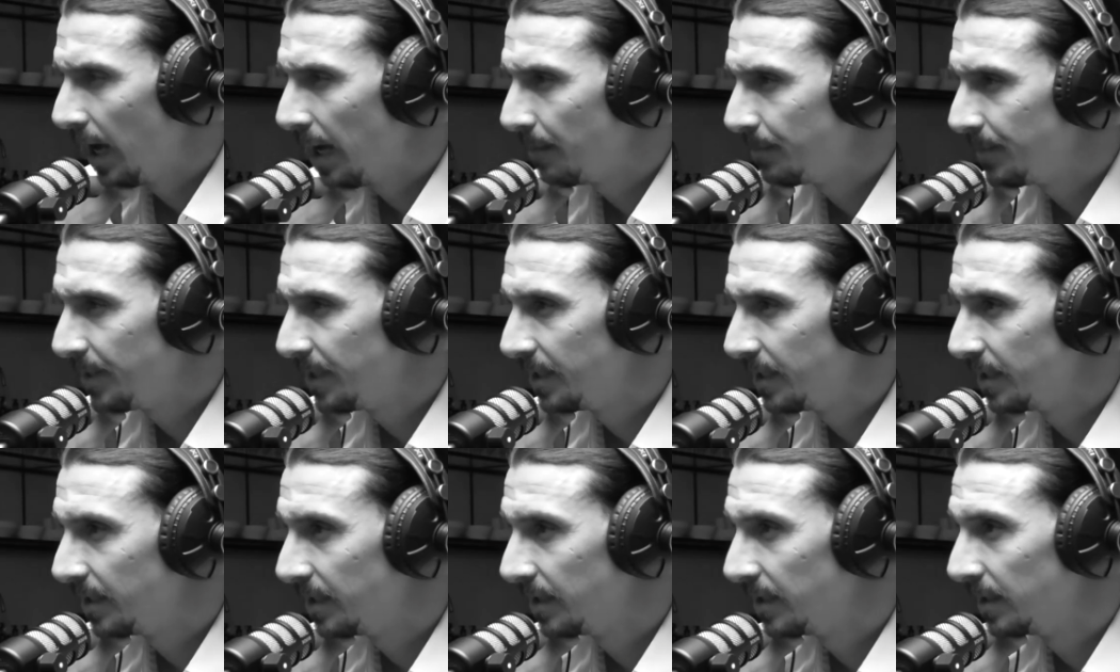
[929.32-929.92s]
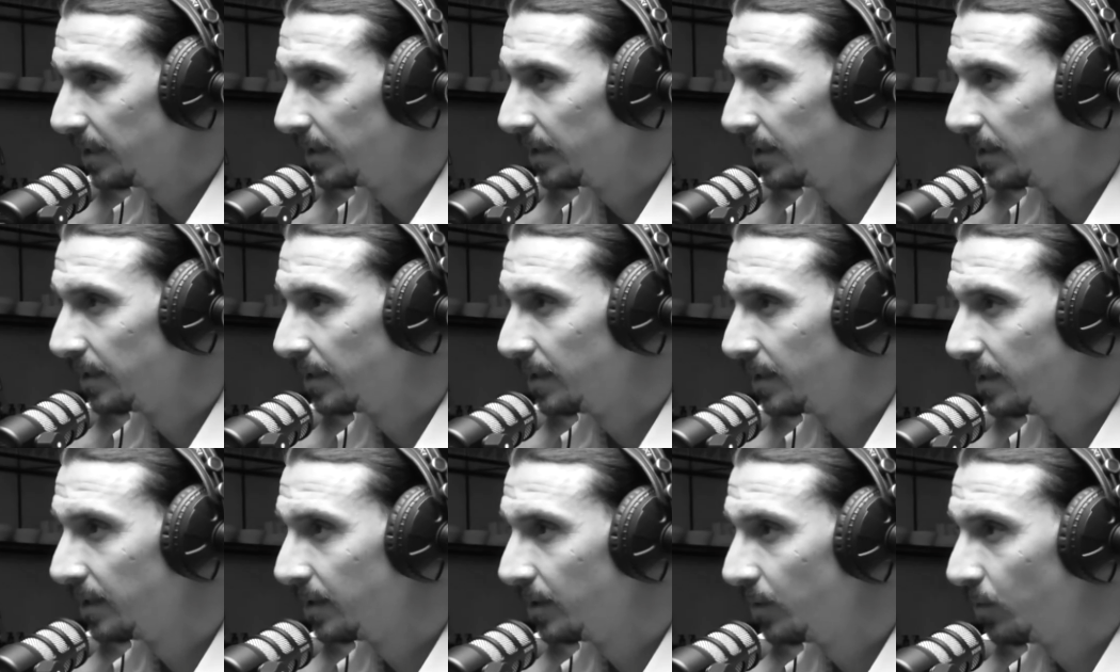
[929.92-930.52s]
I mean,
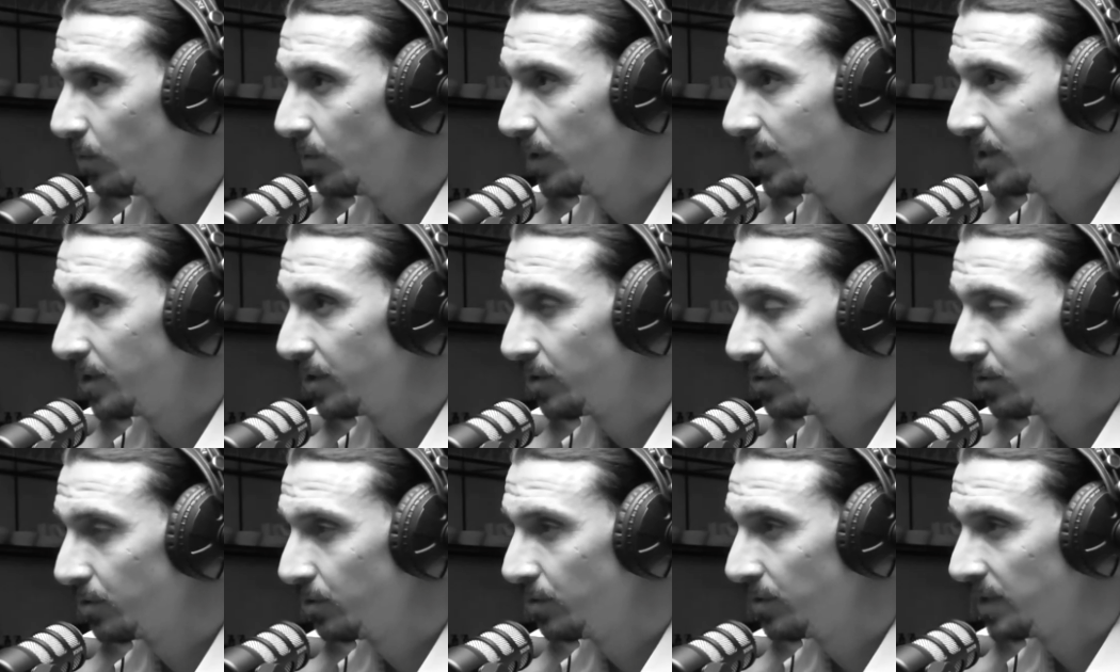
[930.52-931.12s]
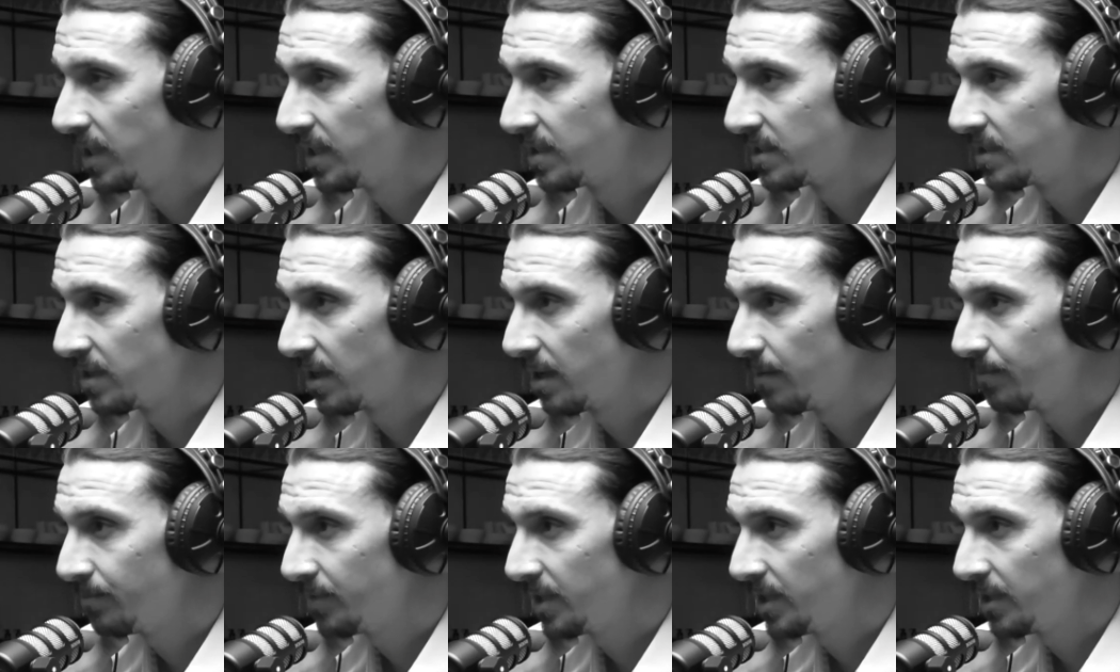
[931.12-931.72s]
when you're good at
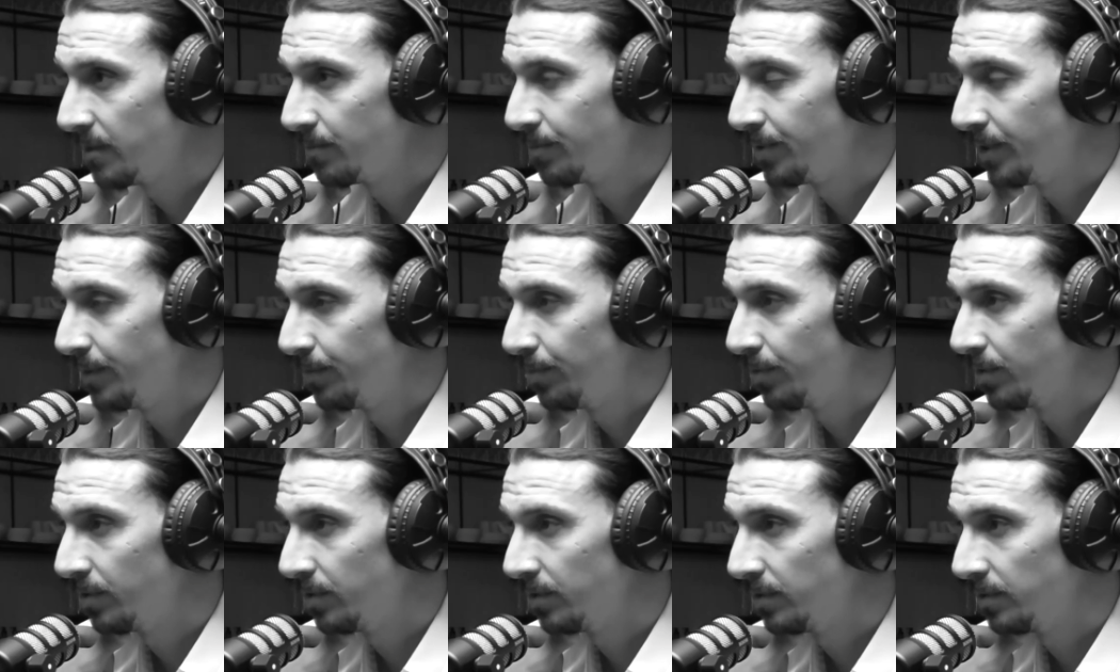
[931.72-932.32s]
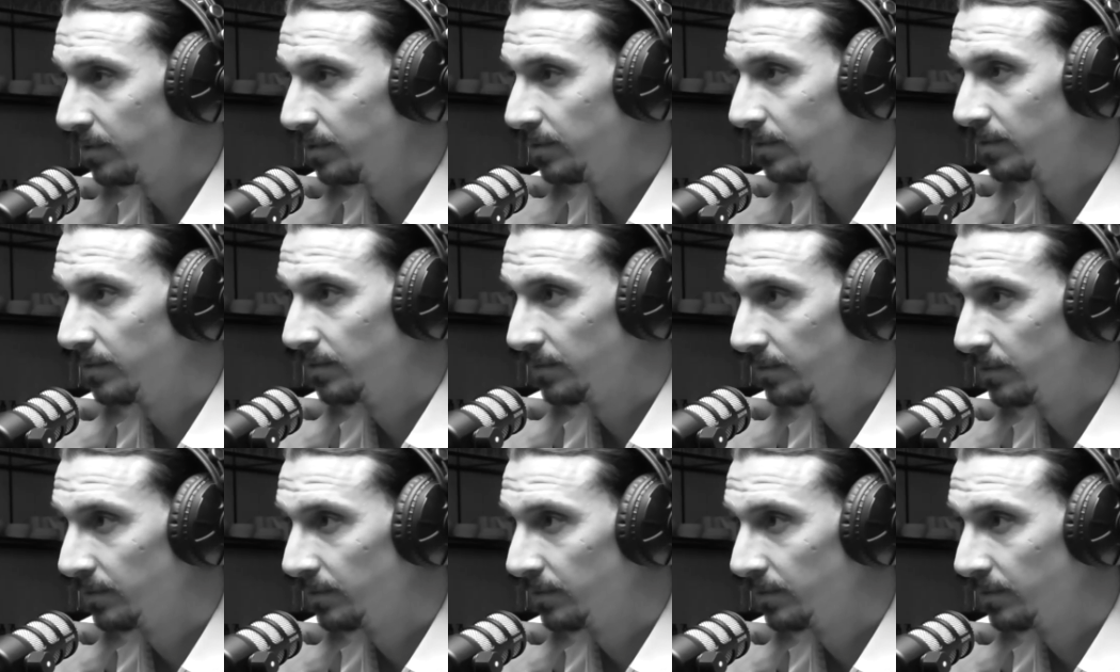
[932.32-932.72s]
something, people